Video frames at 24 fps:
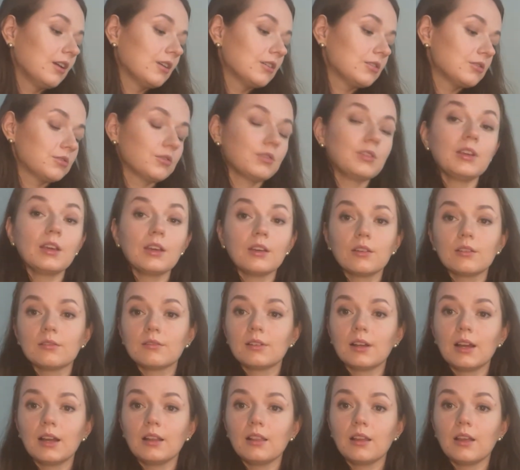So yeah,
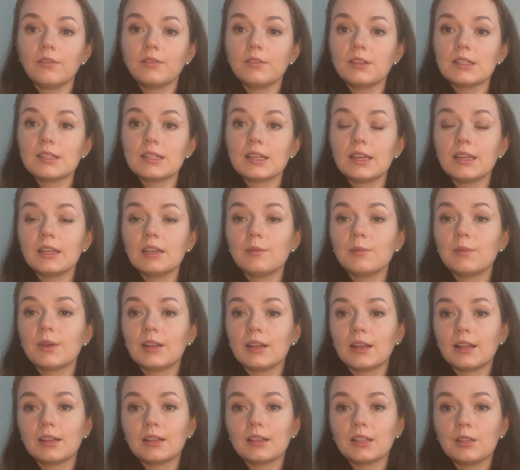I love this item,
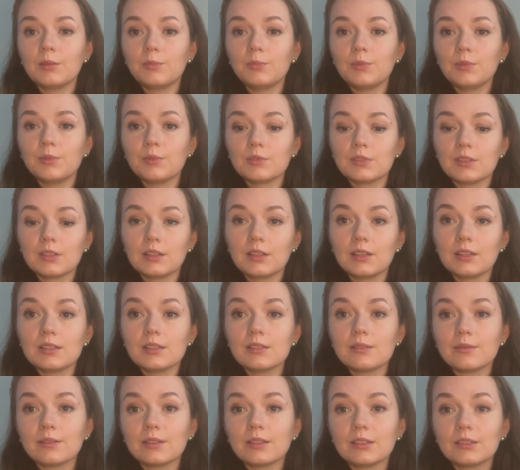and I'll keep using
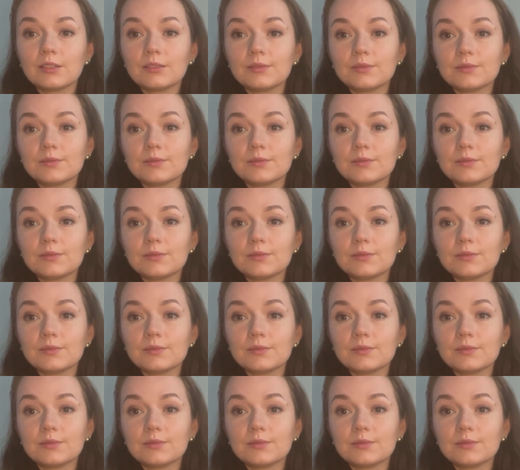this one.